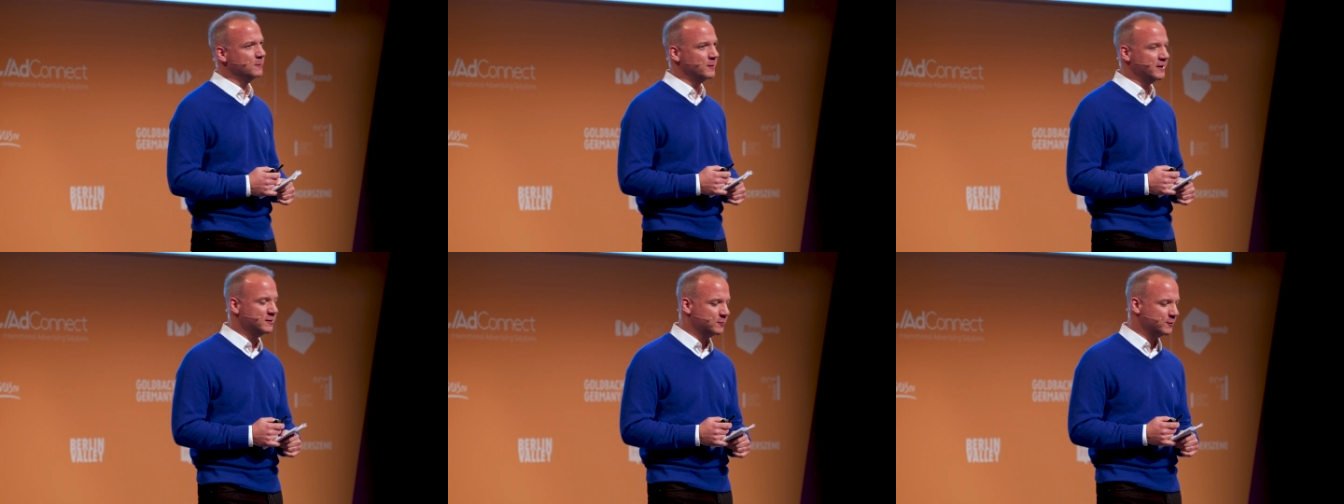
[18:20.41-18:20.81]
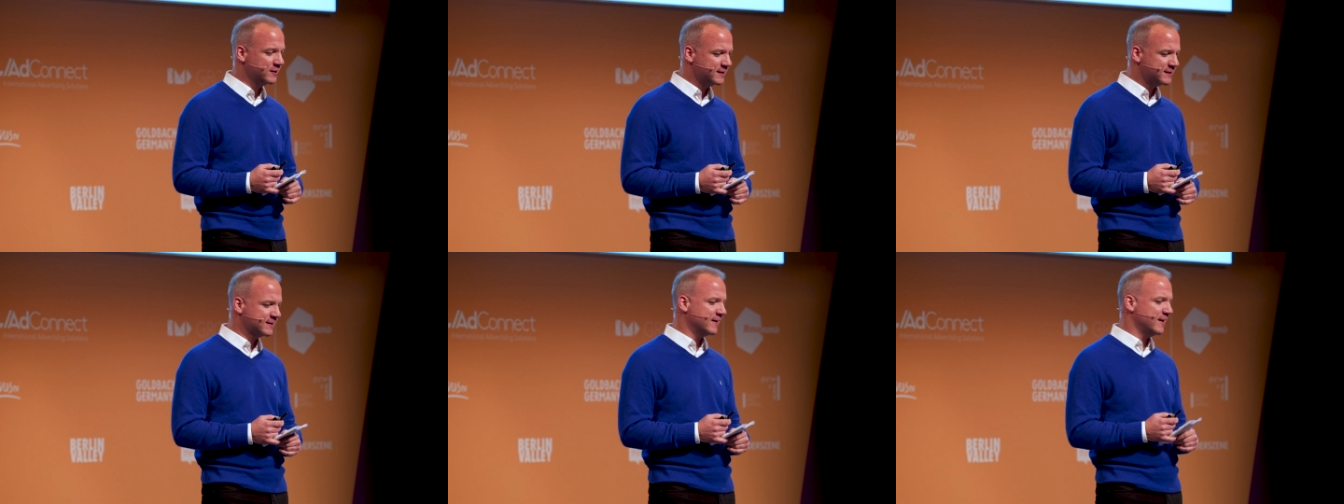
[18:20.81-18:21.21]
when doing
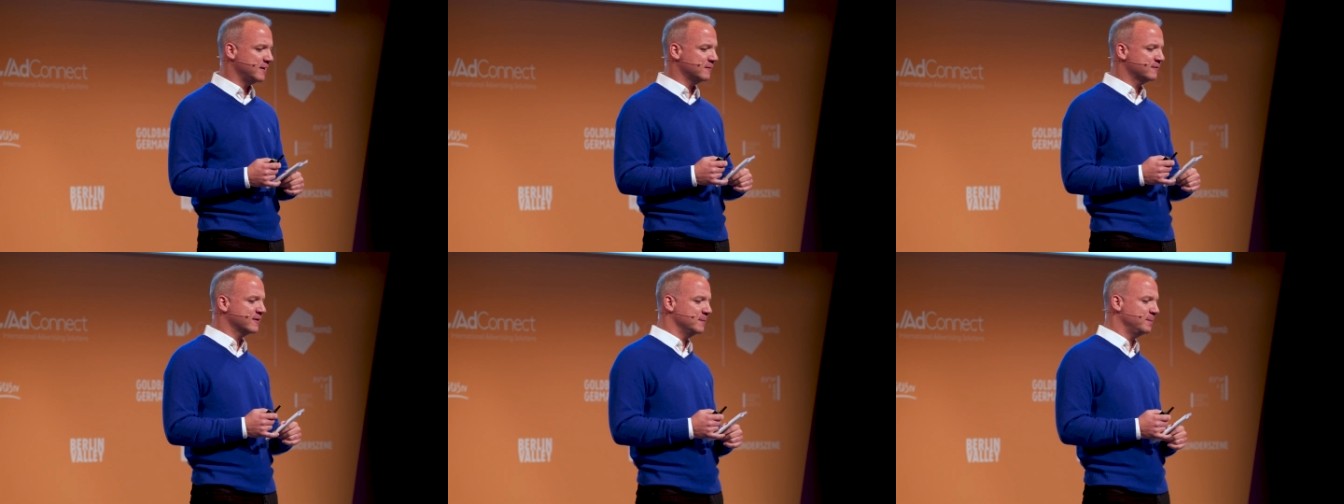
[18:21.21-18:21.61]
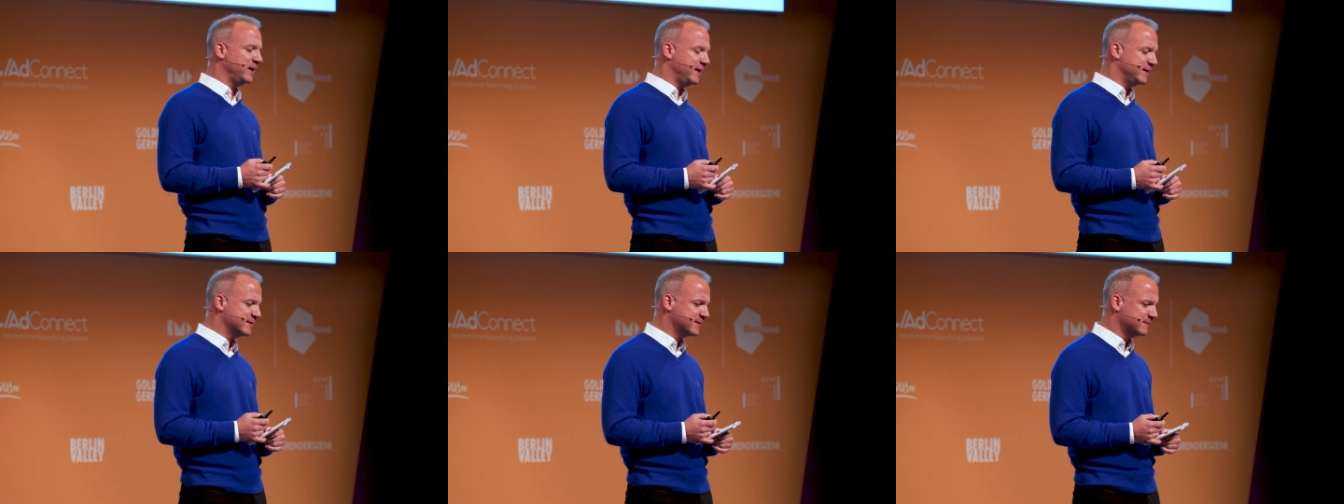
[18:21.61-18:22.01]
this kind of
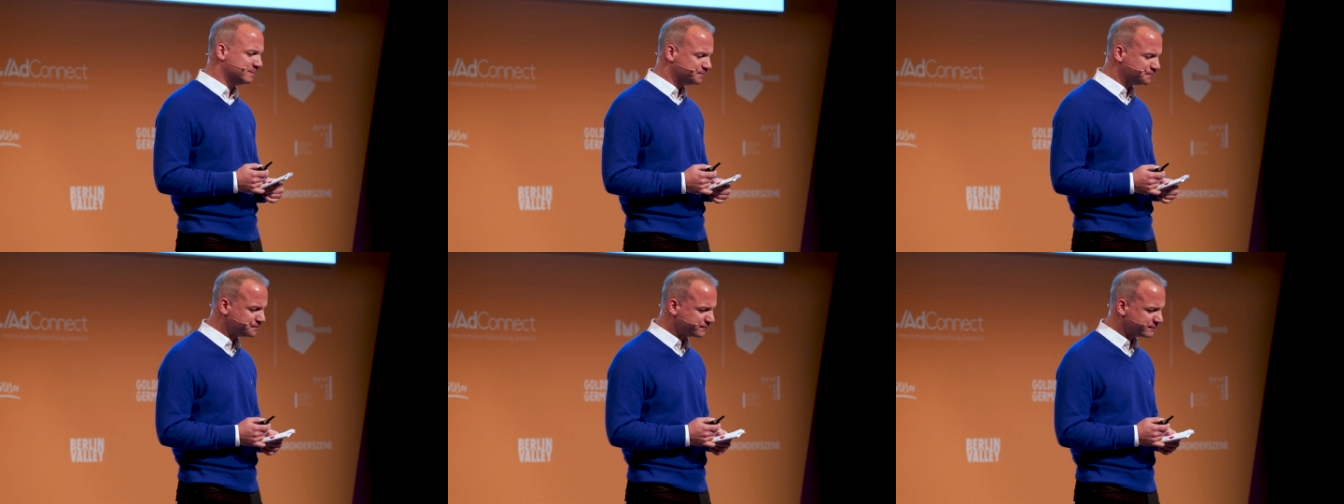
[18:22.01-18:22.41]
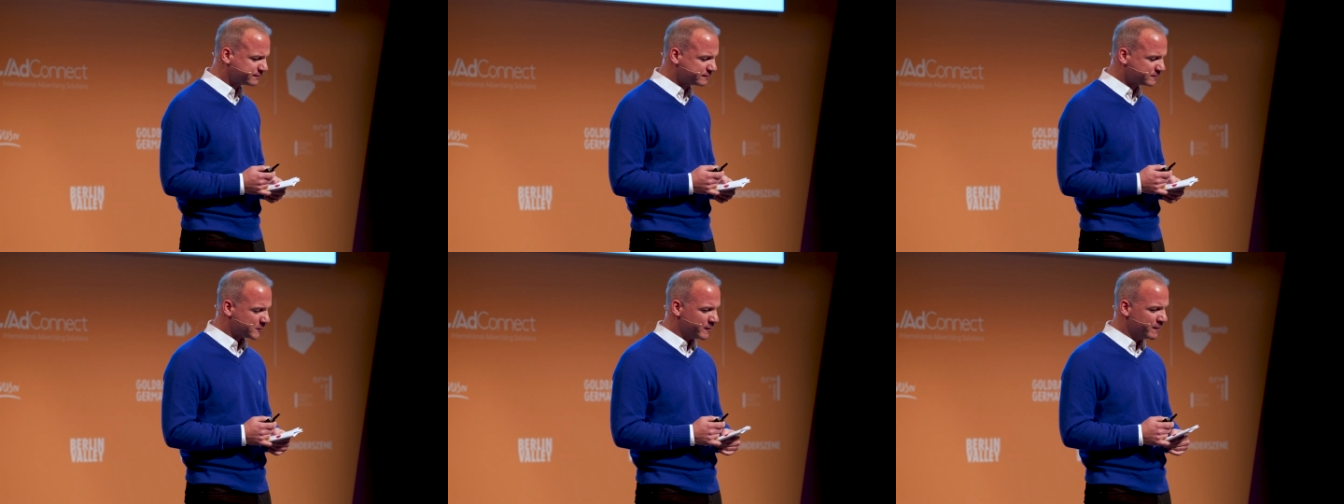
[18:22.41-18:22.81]
campaigns.
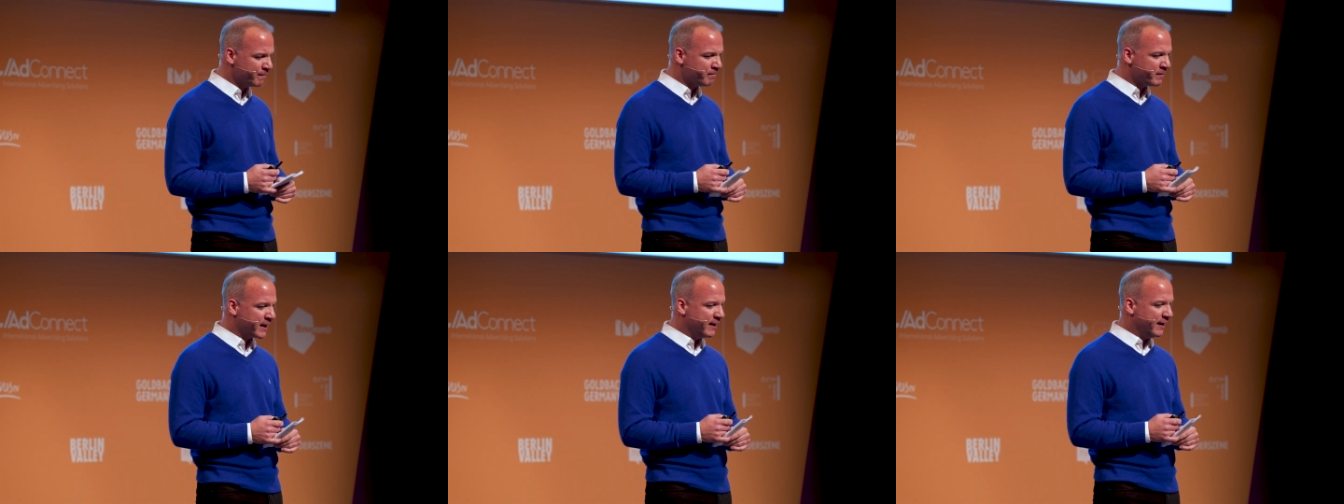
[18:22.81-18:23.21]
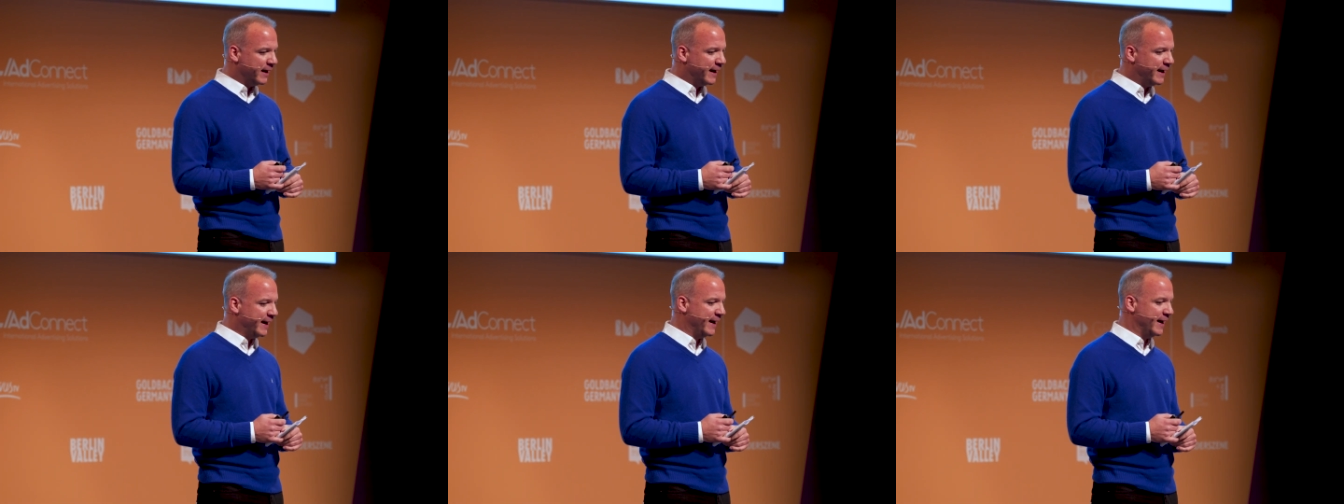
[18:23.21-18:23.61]

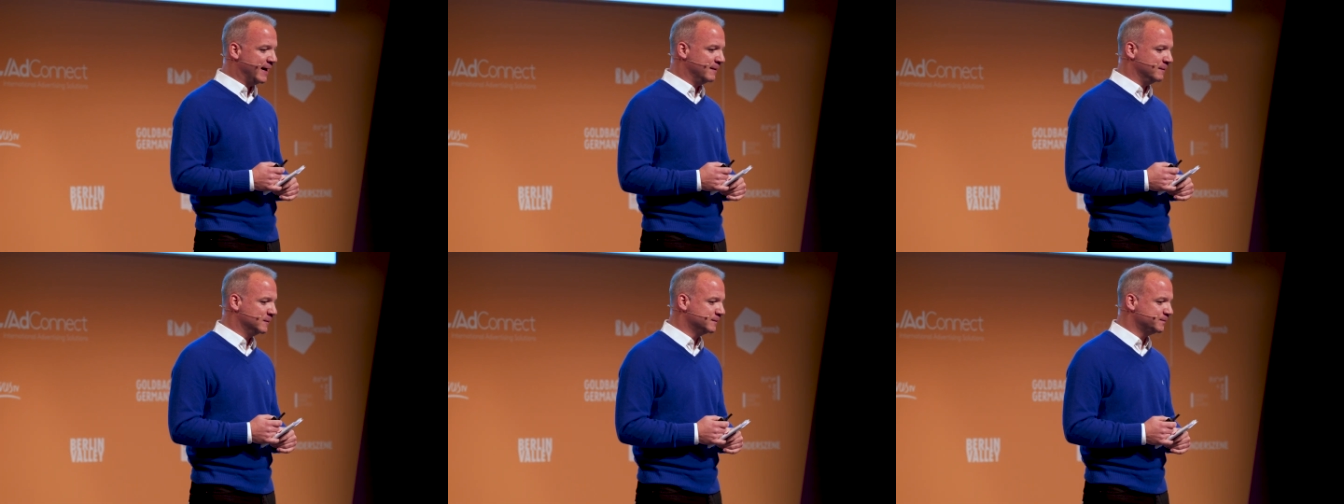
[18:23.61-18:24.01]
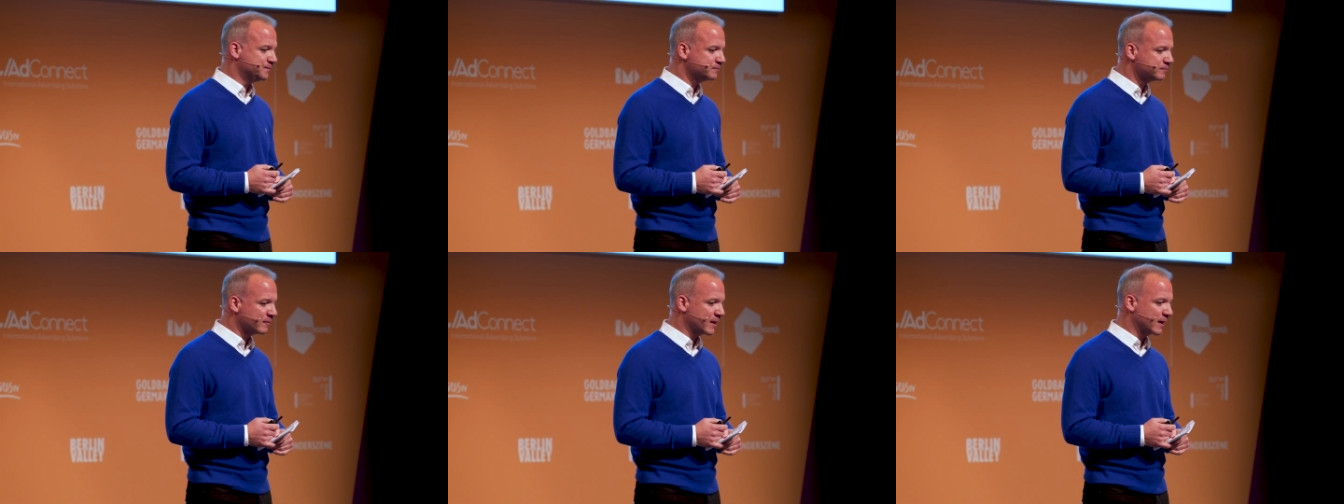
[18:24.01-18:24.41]

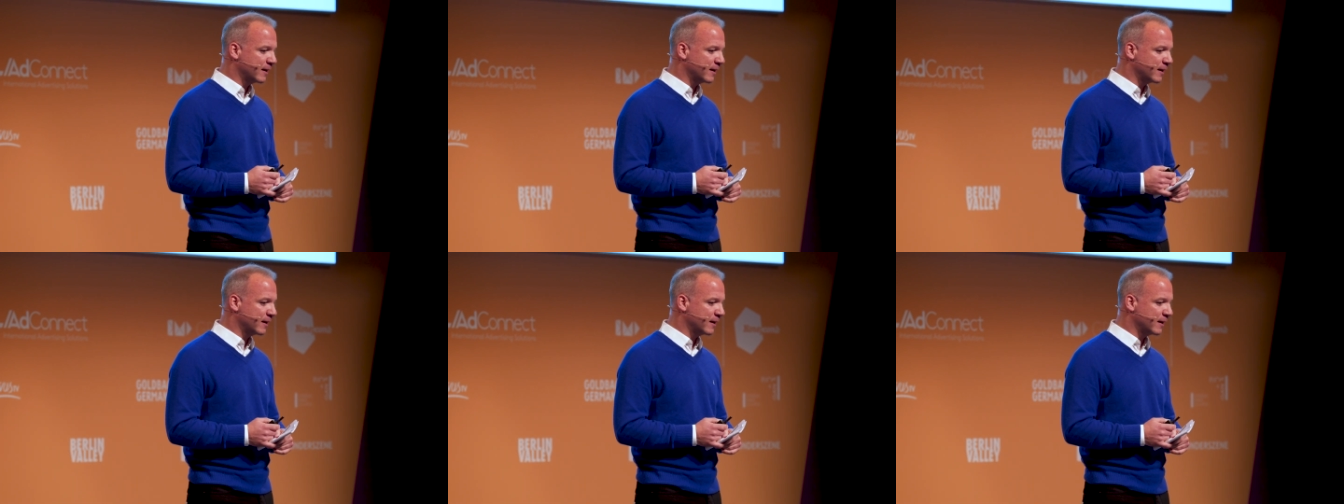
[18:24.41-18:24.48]
Um,